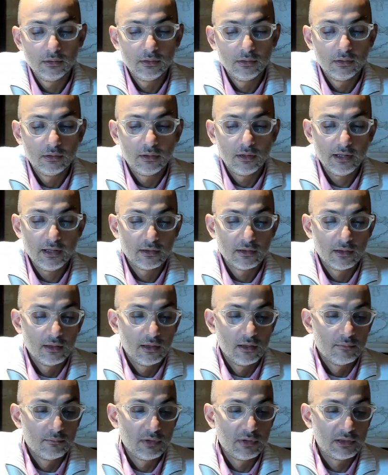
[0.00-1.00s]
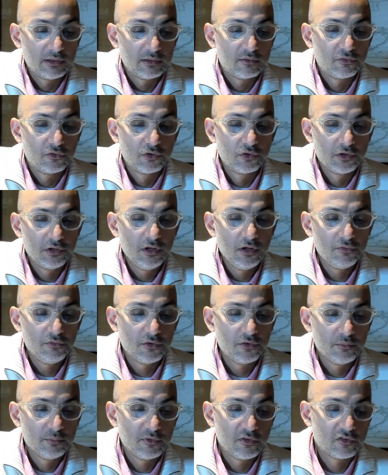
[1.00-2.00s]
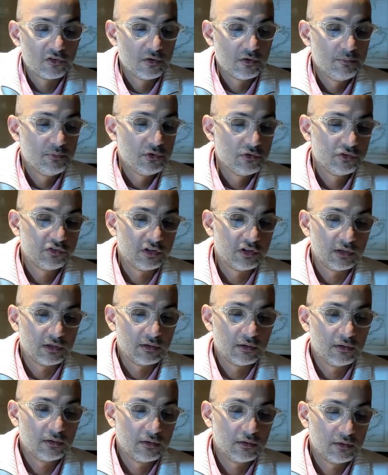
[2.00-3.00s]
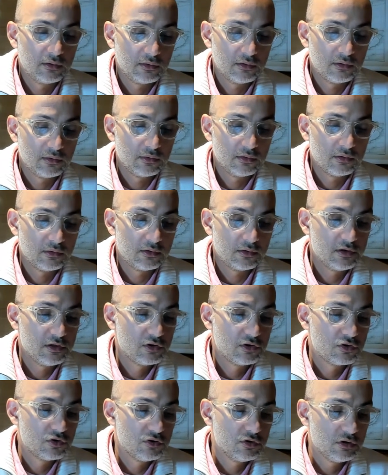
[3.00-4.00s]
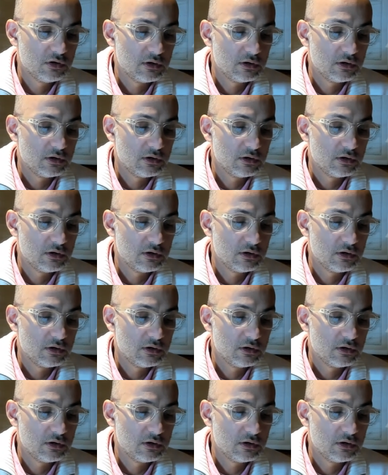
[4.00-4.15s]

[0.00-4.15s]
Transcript: right? But for uniform distribution, recall